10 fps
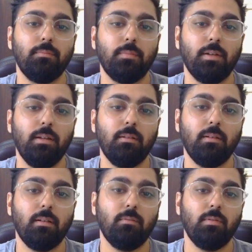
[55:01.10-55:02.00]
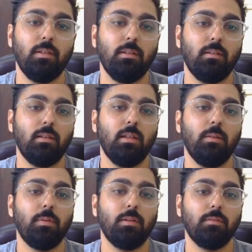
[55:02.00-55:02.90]
right? And we
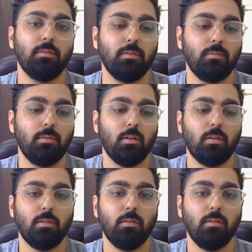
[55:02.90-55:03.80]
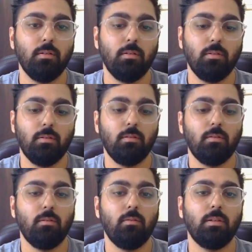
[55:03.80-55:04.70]
keep another dot
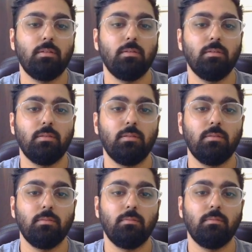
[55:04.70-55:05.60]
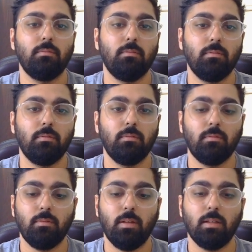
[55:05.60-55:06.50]
questions
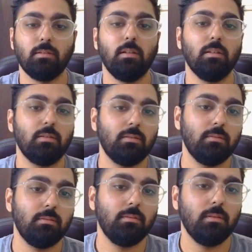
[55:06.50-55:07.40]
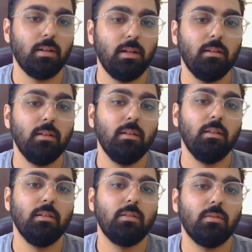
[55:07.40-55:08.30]
as a list, right?
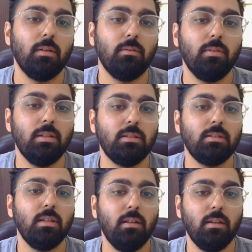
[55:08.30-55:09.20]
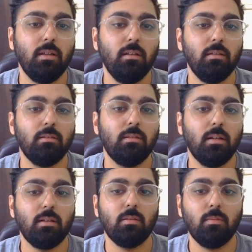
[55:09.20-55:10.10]
So when we say
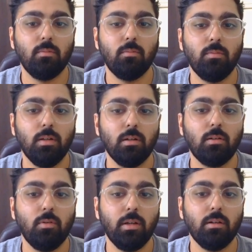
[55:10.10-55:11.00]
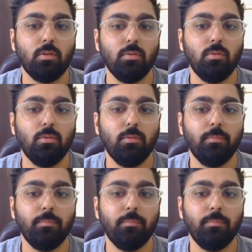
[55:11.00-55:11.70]
that we are going to